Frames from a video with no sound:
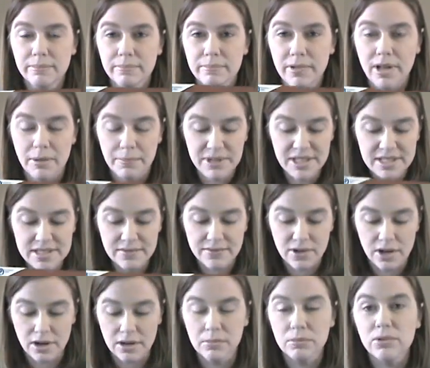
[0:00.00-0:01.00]
a piece of
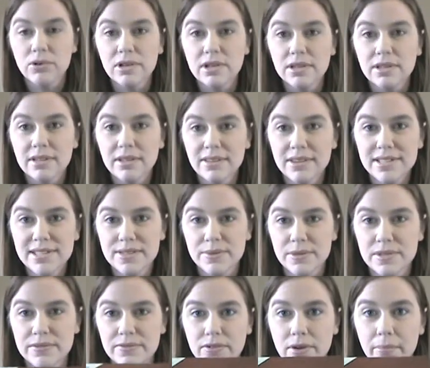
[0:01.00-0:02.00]
cardboard. This
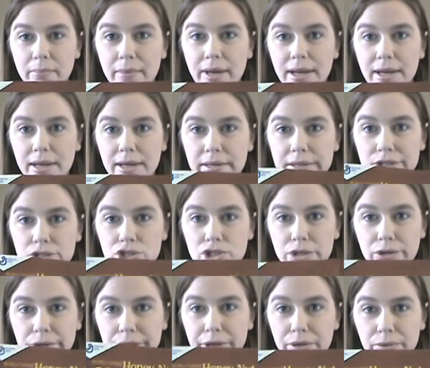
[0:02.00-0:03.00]
was from my
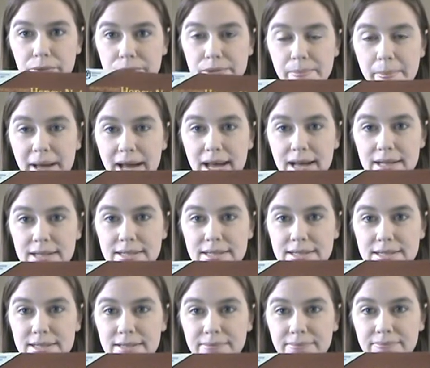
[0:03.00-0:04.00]
Cheerios
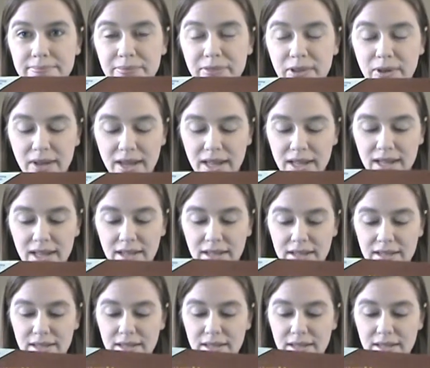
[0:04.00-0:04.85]
box, okay?